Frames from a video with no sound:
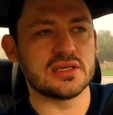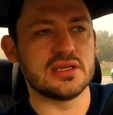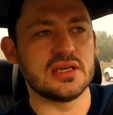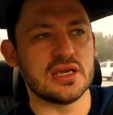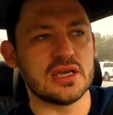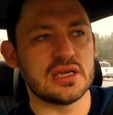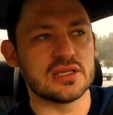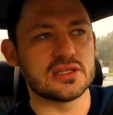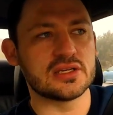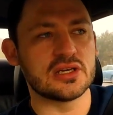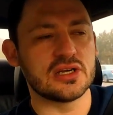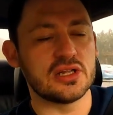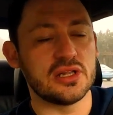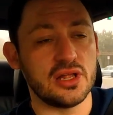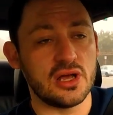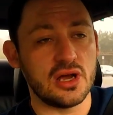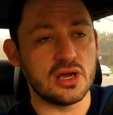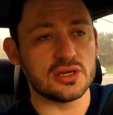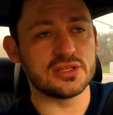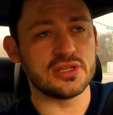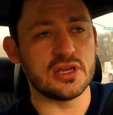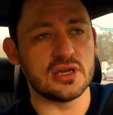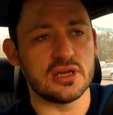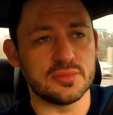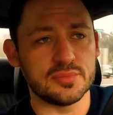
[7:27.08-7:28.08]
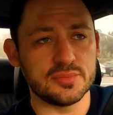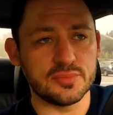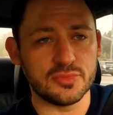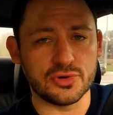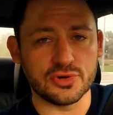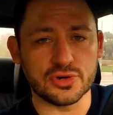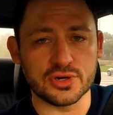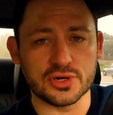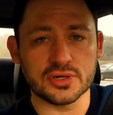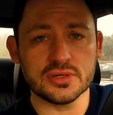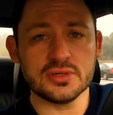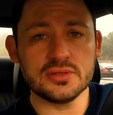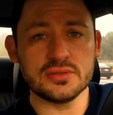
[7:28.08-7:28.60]
get clogged up
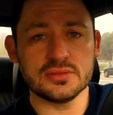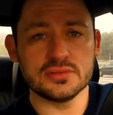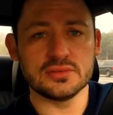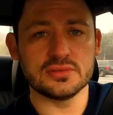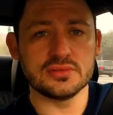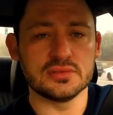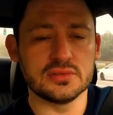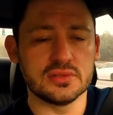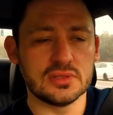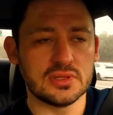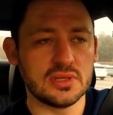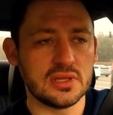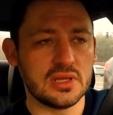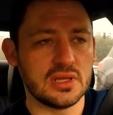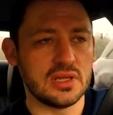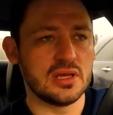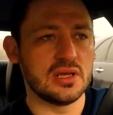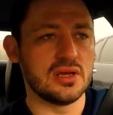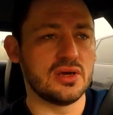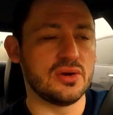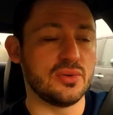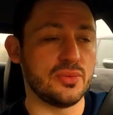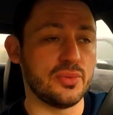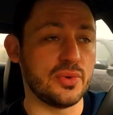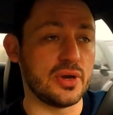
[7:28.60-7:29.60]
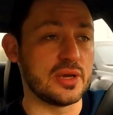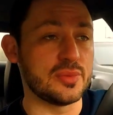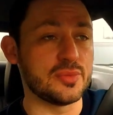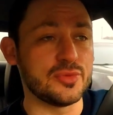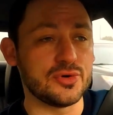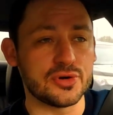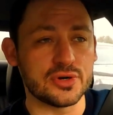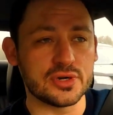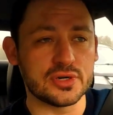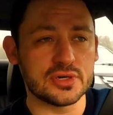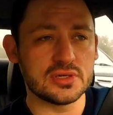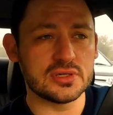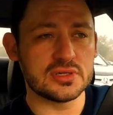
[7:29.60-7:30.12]
more, way
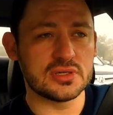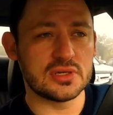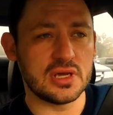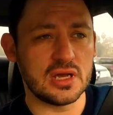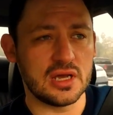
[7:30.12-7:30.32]
more.